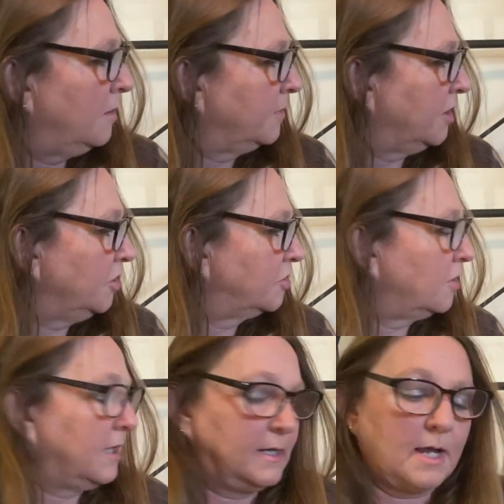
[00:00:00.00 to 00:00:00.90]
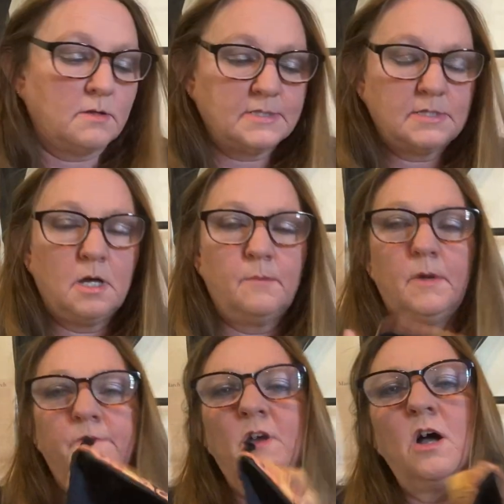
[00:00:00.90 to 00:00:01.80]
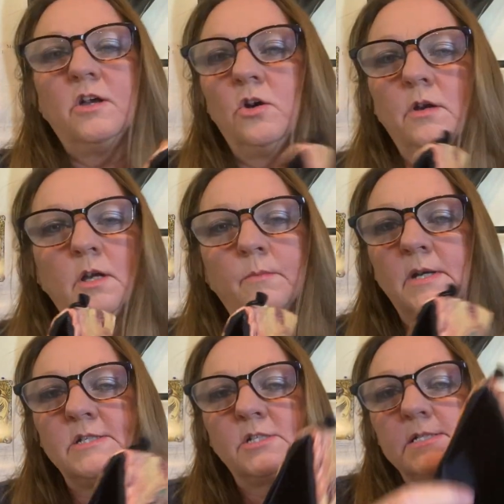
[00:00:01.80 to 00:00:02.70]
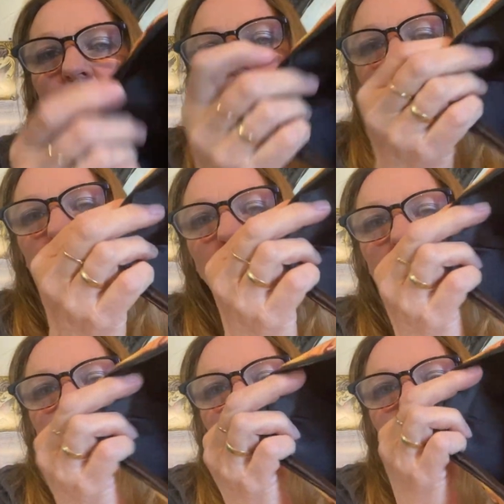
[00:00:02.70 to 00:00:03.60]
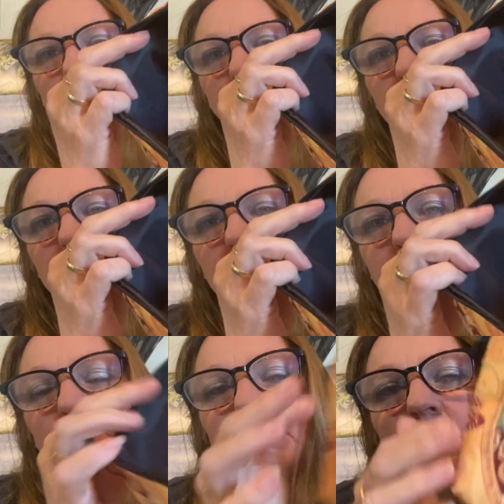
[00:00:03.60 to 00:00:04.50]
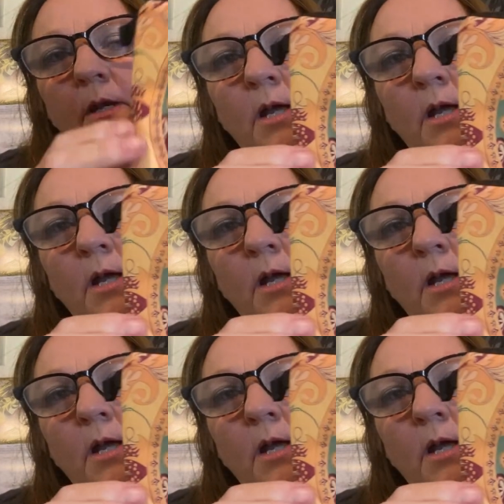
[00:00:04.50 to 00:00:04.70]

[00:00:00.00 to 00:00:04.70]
Can you turn it down some? If y'all hear him, he's just over here minding his own business a little bit, and